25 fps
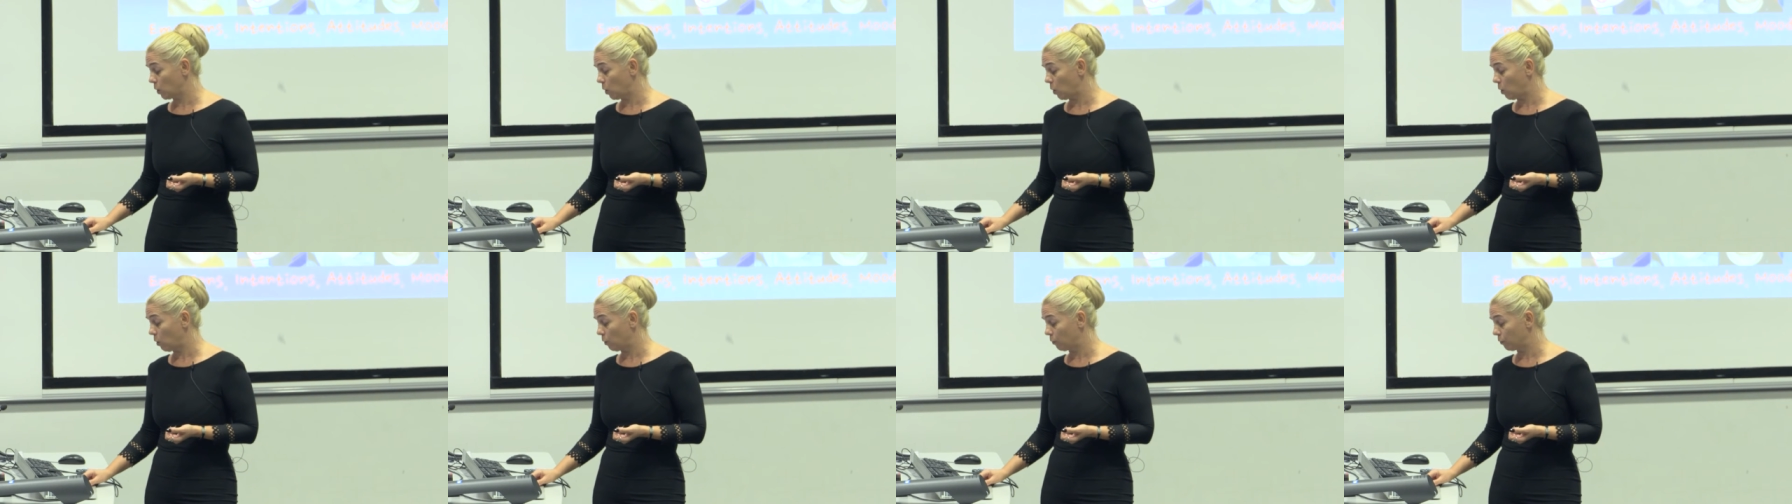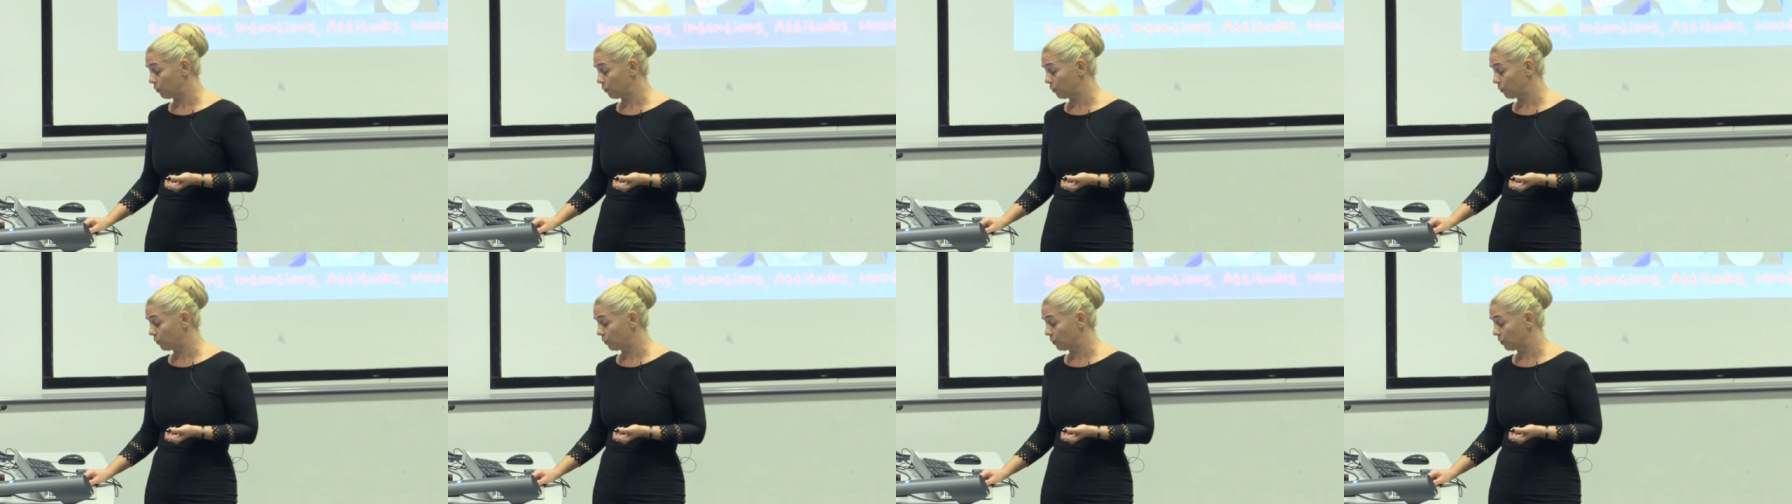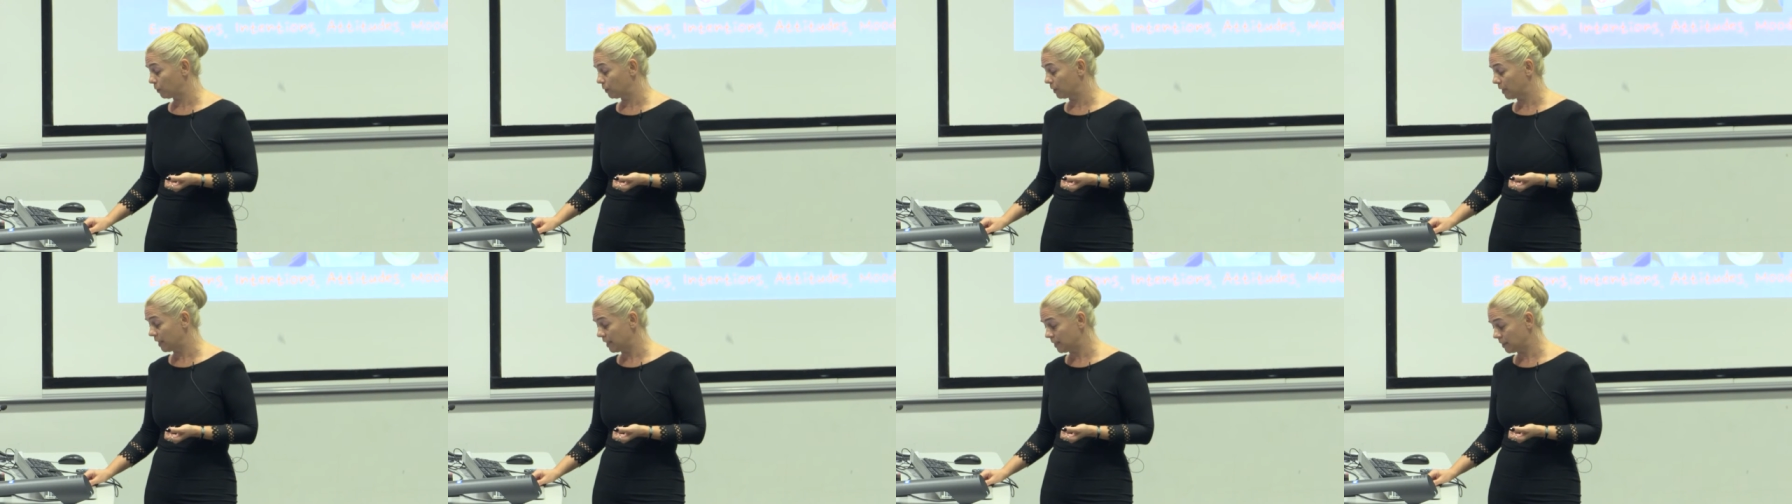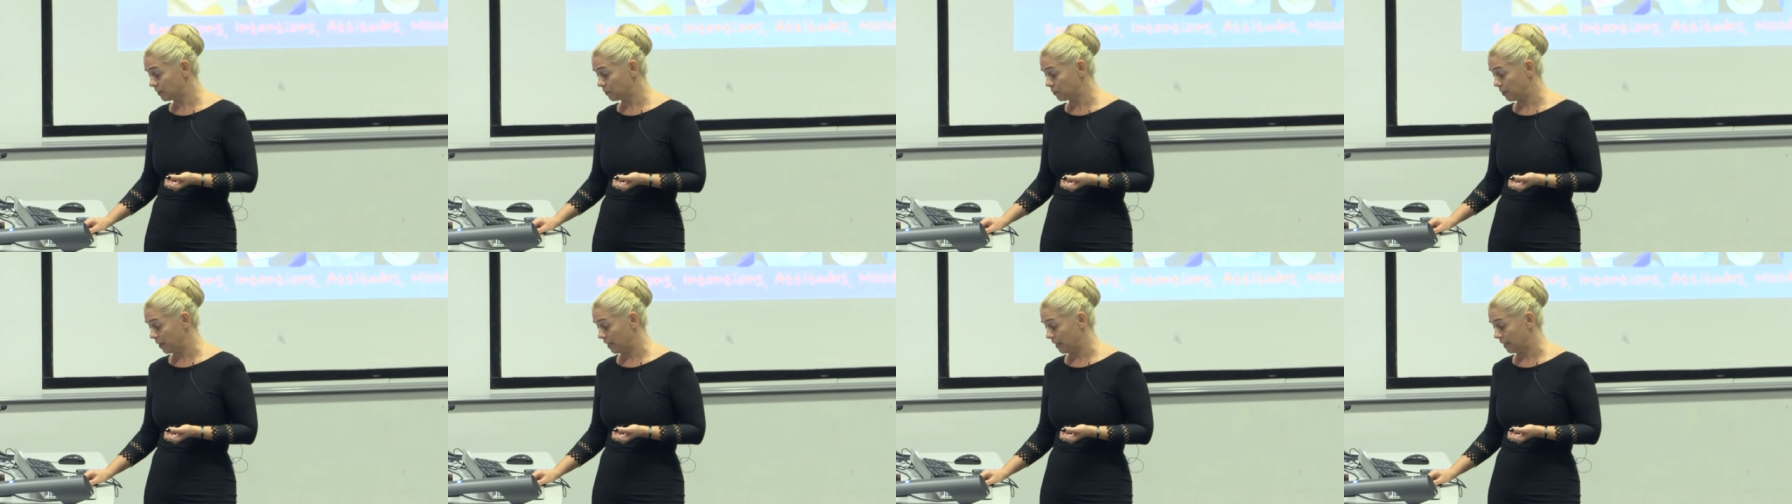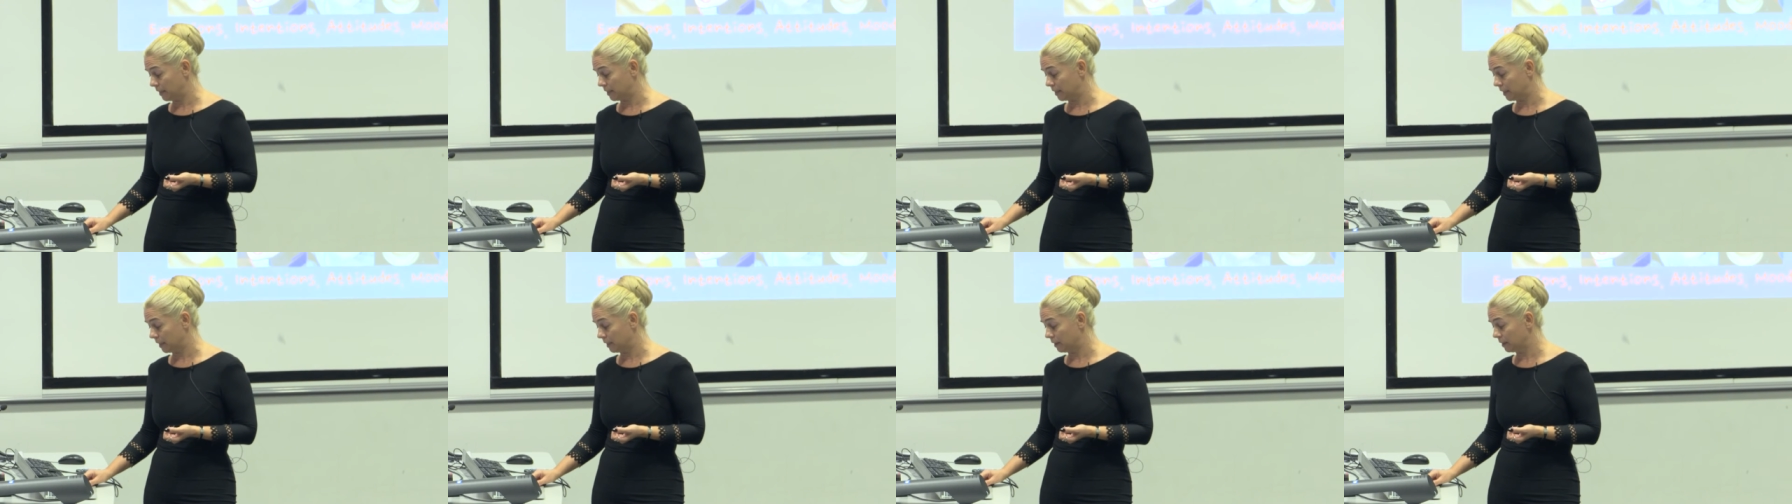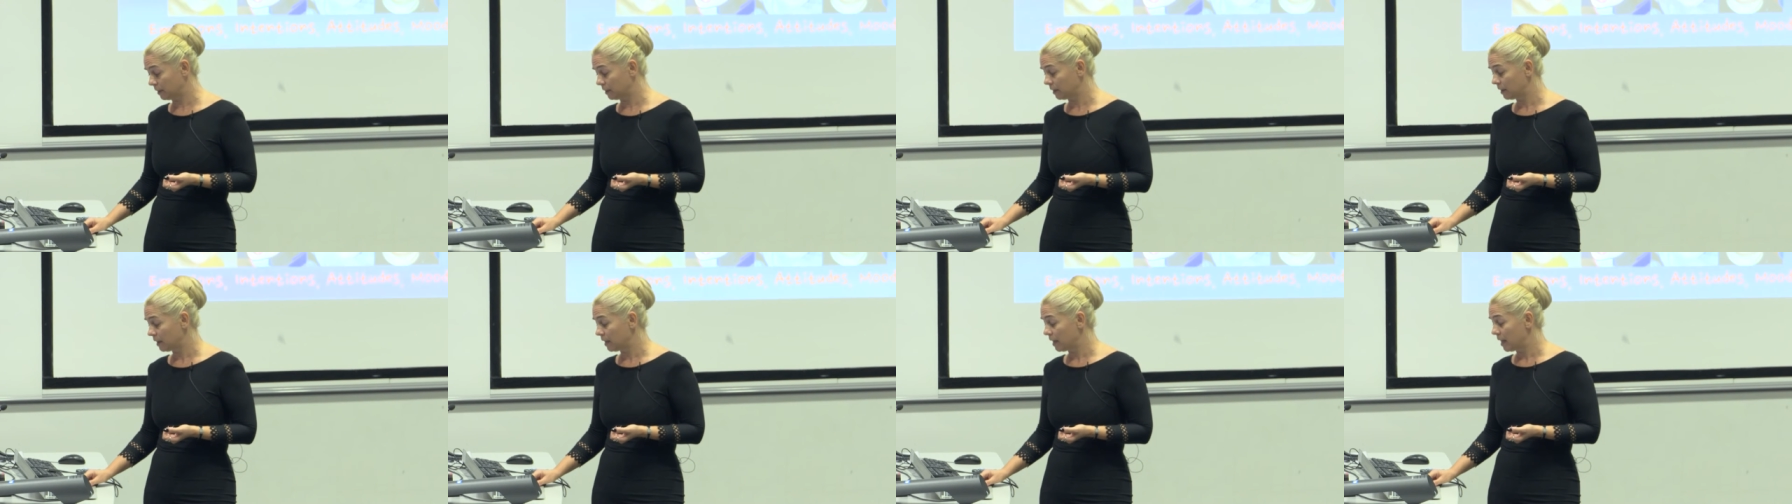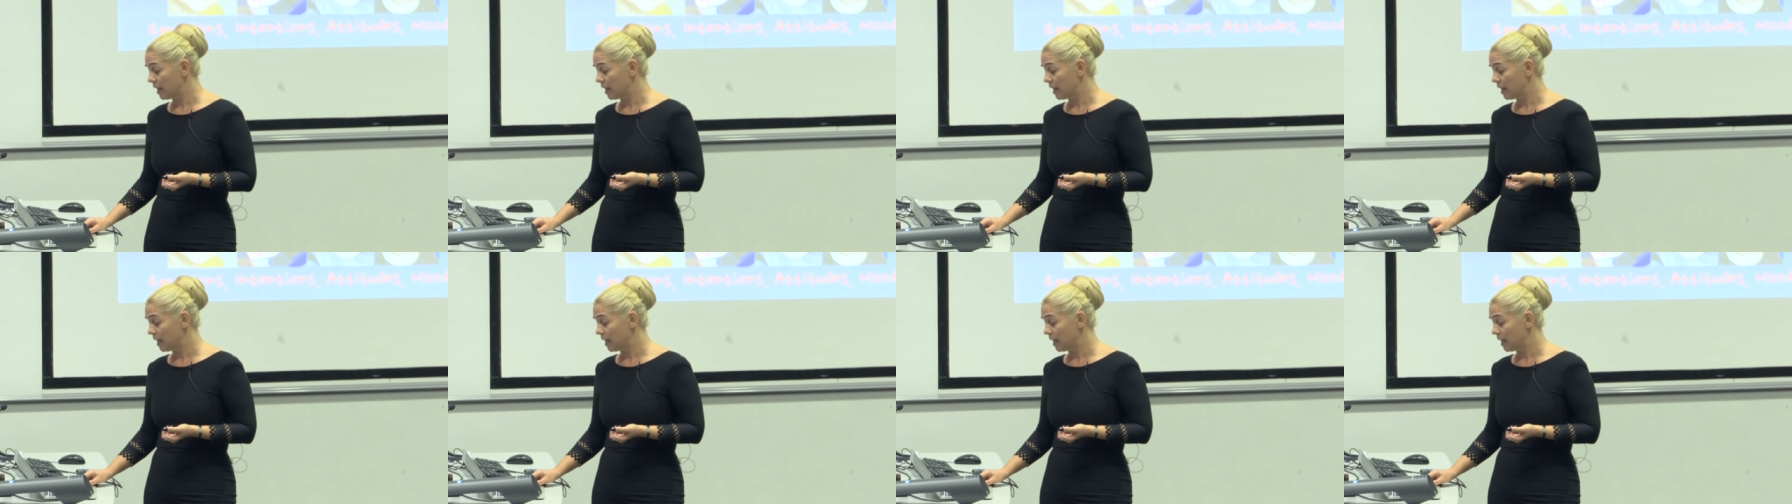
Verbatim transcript: of this reason